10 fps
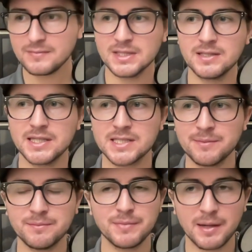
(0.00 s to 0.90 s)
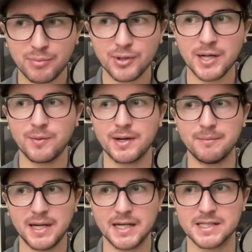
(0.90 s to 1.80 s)
like, a point I want to
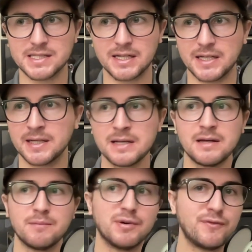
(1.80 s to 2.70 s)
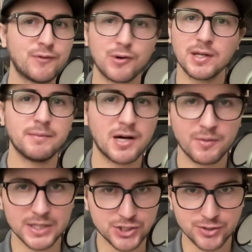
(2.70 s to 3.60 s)
make is, like, before LaMonte
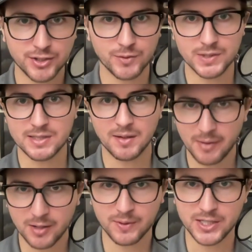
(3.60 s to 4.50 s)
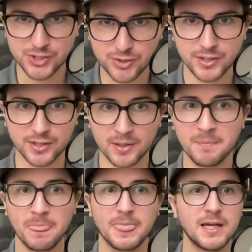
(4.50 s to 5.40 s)
Wade Jr. was LaMonte Wade Jr.,
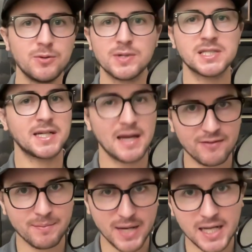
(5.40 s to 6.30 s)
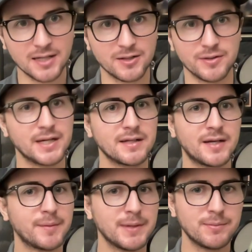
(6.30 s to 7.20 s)
he was a Kevin Padlo. Like, a
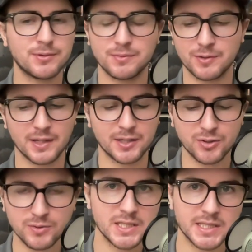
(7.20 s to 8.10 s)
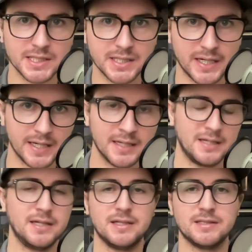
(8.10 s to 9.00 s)
lot of people were like, who is this guy?
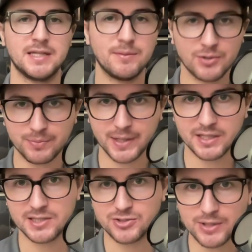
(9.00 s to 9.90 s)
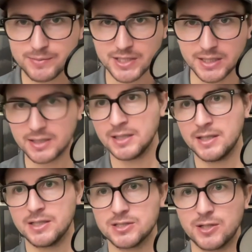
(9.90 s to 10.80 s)
Same with Mike Yastrzemski.
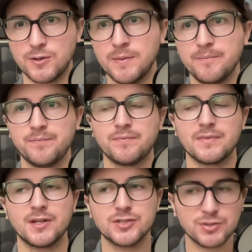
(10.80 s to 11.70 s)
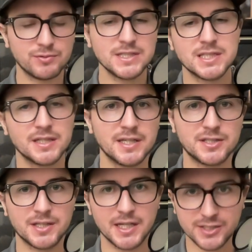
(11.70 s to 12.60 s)
So there's a reason
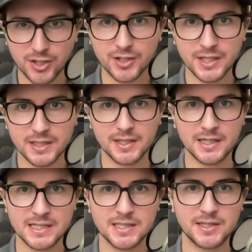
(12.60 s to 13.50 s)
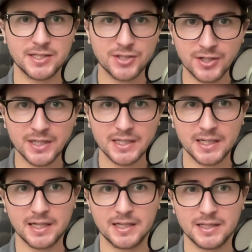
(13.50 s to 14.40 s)
that they target the guys that they target.
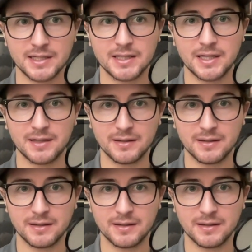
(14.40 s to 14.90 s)
And I think that